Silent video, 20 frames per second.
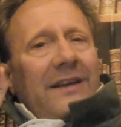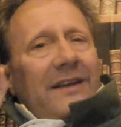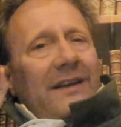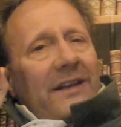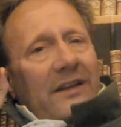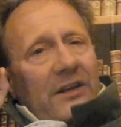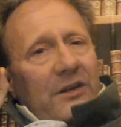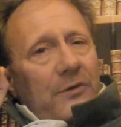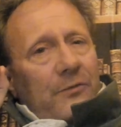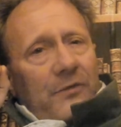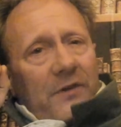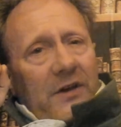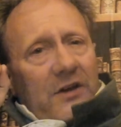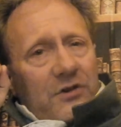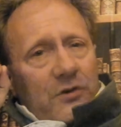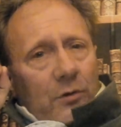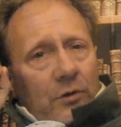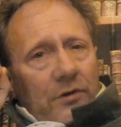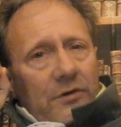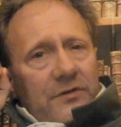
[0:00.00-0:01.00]
in
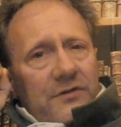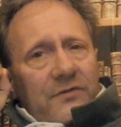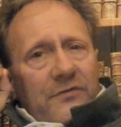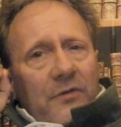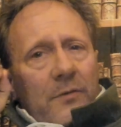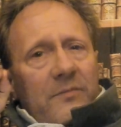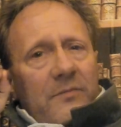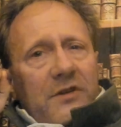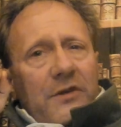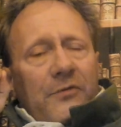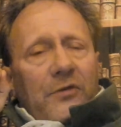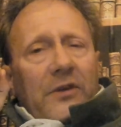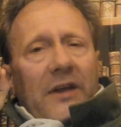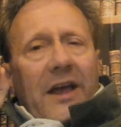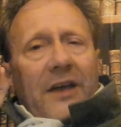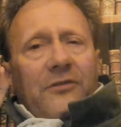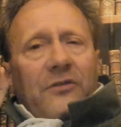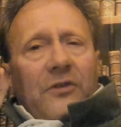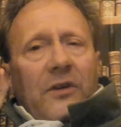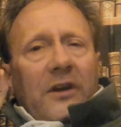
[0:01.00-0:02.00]
individuals from different
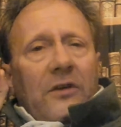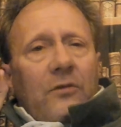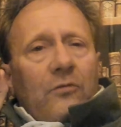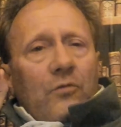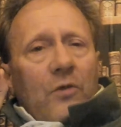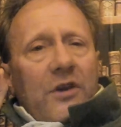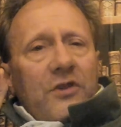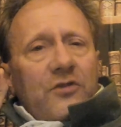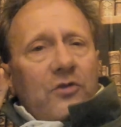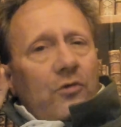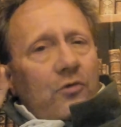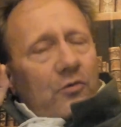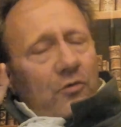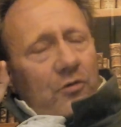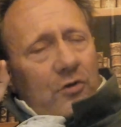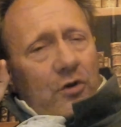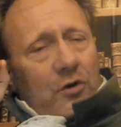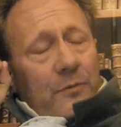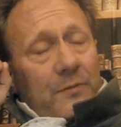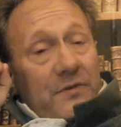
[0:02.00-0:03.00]
ethnic and racial
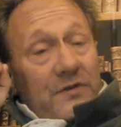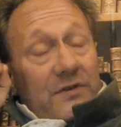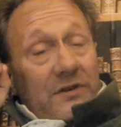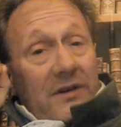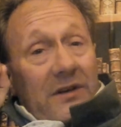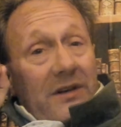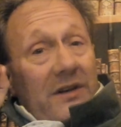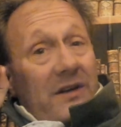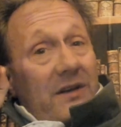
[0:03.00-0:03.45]
groups,